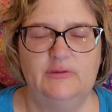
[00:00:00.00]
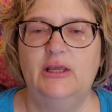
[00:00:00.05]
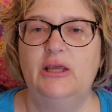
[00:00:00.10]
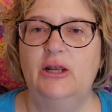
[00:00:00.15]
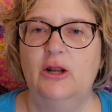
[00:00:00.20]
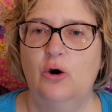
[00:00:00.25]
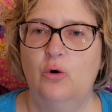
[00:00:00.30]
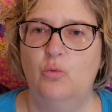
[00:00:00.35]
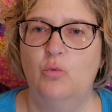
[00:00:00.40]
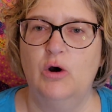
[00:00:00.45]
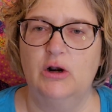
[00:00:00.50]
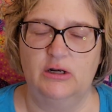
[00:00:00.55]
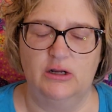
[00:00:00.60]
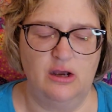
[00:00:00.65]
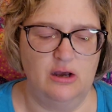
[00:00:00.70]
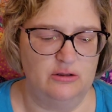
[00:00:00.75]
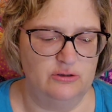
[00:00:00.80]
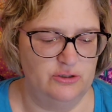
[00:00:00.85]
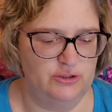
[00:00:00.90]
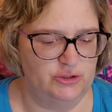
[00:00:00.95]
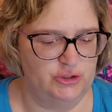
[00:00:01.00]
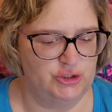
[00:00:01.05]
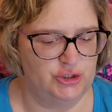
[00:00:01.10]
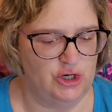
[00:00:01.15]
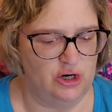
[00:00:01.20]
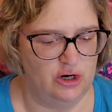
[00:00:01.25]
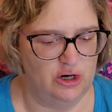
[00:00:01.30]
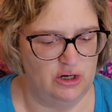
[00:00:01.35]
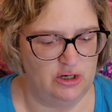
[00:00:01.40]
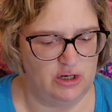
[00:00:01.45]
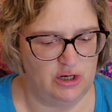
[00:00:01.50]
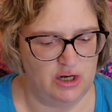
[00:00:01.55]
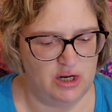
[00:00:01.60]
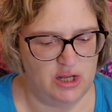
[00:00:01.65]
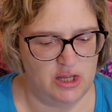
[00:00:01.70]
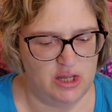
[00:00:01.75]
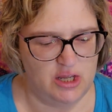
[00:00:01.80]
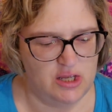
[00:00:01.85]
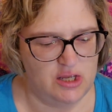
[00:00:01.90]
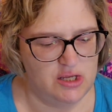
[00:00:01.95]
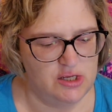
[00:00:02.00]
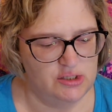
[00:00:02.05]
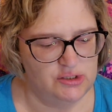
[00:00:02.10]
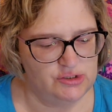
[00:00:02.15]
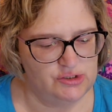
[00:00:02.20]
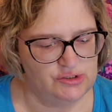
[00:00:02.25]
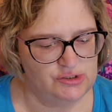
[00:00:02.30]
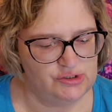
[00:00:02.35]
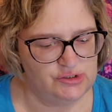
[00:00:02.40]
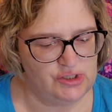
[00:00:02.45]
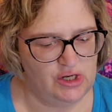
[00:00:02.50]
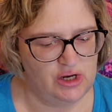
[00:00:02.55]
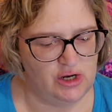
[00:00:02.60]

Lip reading: you know, one color chart. So